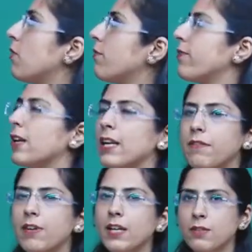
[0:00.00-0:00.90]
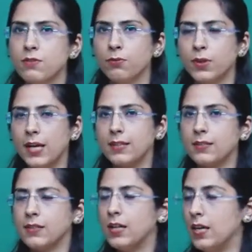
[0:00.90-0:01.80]
trophic level is known
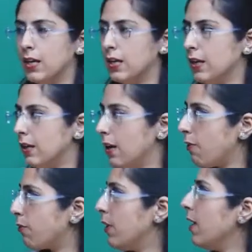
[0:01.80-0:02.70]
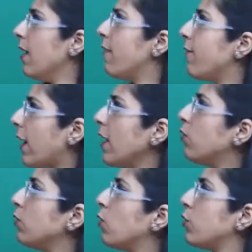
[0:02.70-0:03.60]
as. Now, a very
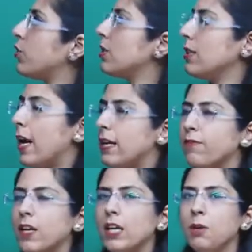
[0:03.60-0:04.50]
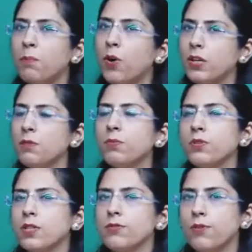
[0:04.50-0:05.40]
good question and a very important
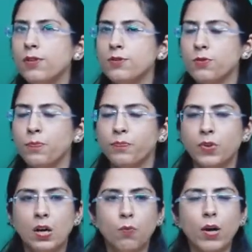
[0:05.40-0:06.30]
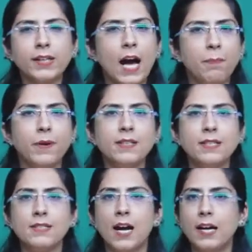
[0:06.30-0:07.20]
process also. What happens
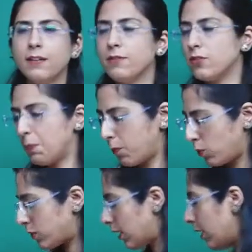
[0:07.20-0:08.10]
is that, suppose,